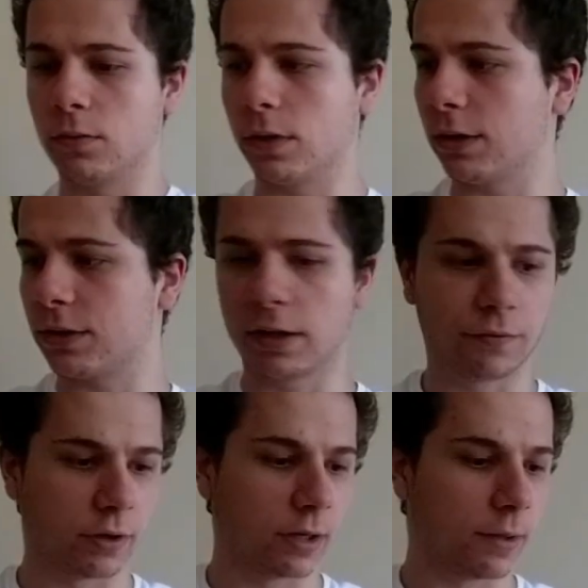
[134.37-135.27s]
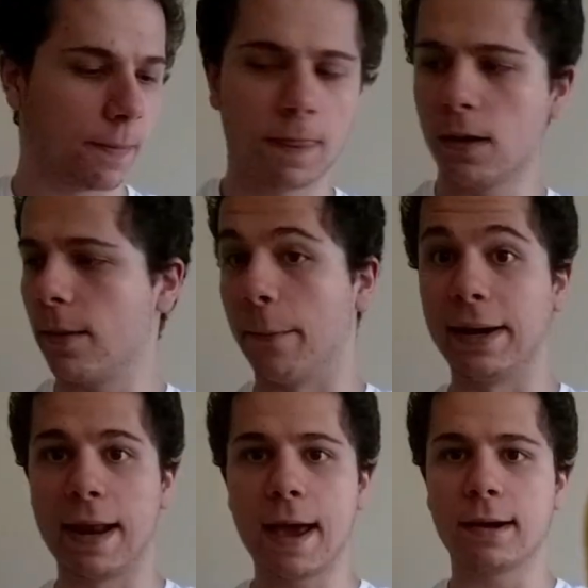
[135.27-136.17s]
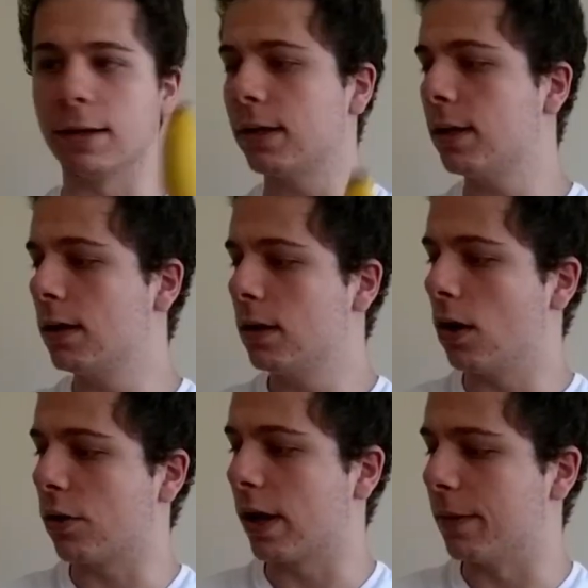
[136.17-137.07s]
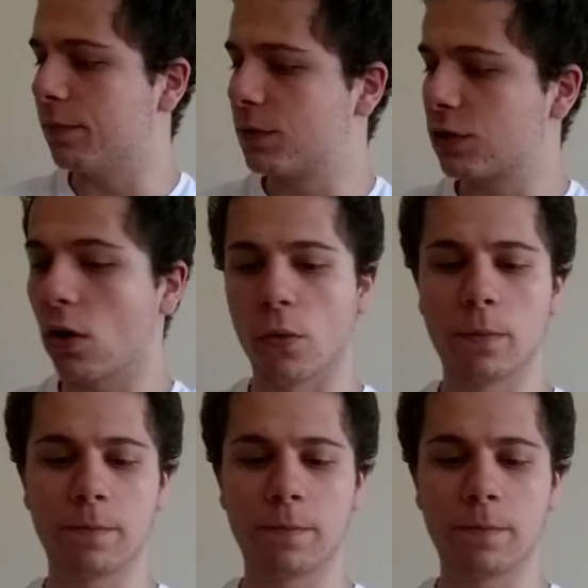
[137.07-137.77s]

What else did I forget? Banana. Okay, so